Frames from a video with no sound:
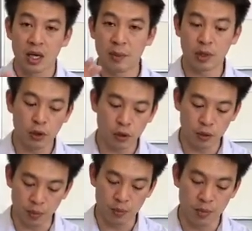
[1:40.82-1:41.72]
Number
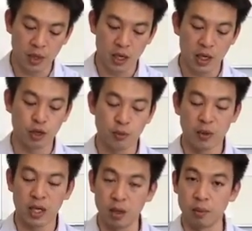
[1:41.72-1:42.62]
two, it should
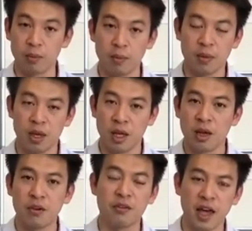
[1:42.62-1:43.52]
be
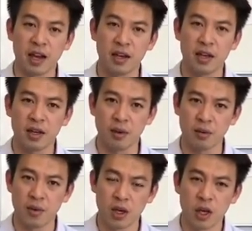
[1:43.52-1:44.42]
flat.
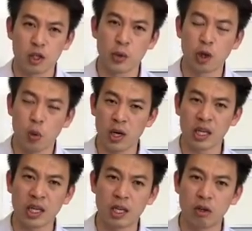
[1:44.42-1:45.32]
So we don't want a
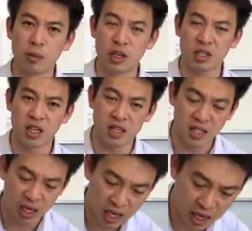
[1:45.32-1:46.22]
heel because
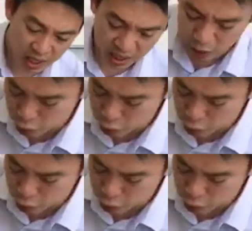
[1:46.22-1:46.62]
this can